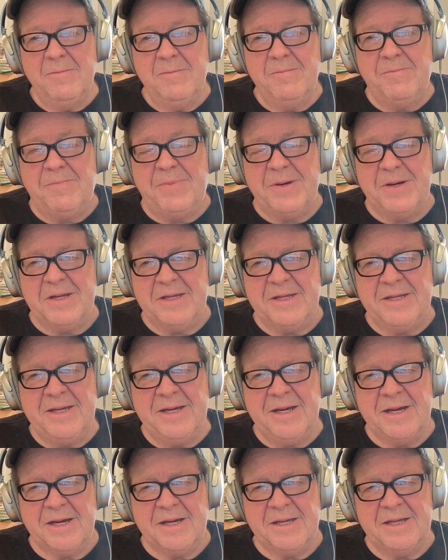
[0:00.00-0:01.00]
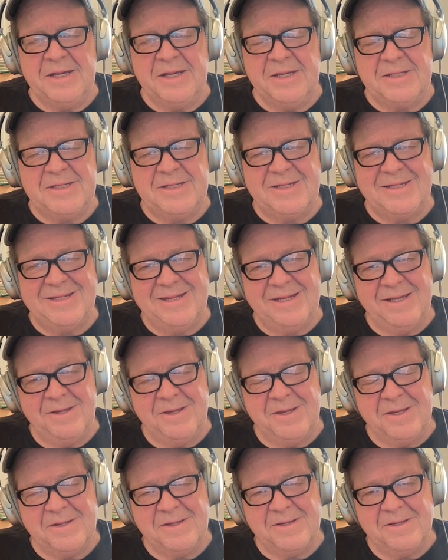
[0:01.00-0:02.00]
but yeah,
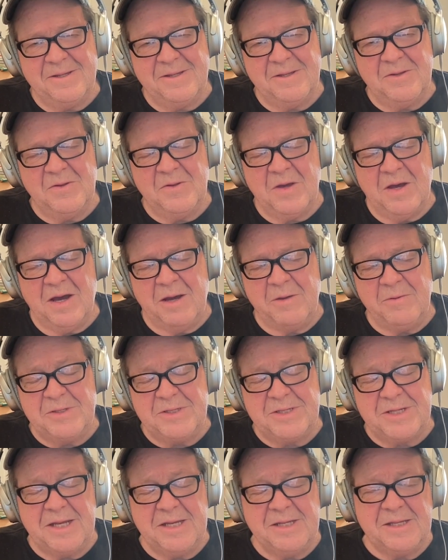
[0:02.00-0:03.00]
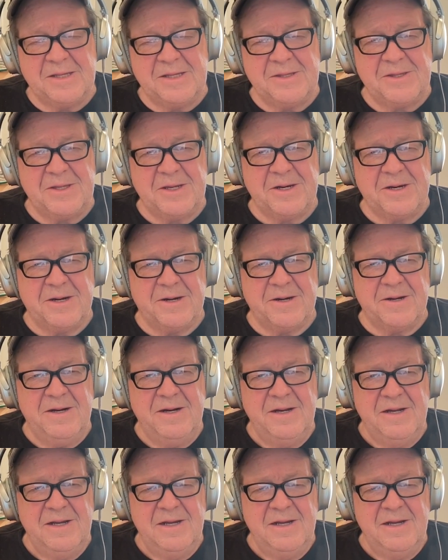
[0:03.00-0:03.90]
I would say that they're,